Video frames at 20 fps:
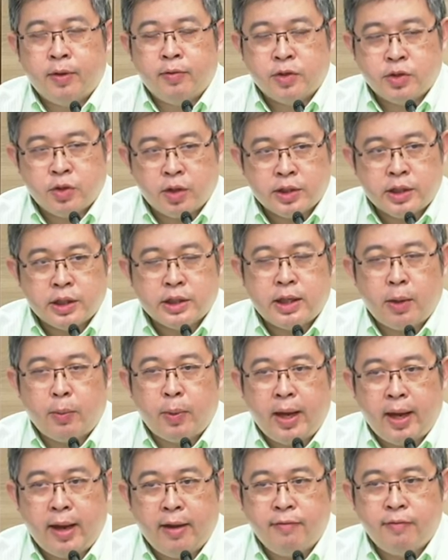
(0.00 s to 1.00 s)
the resources that
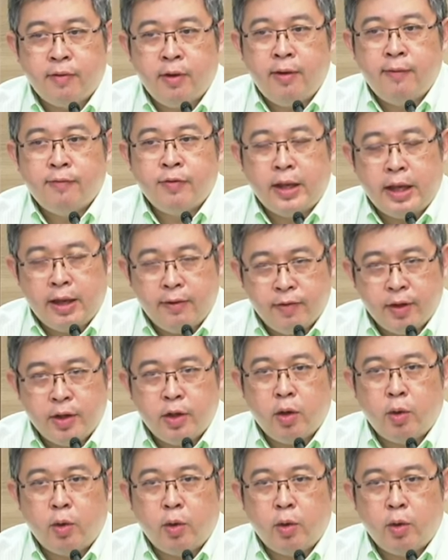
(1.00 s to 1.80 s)
we have, even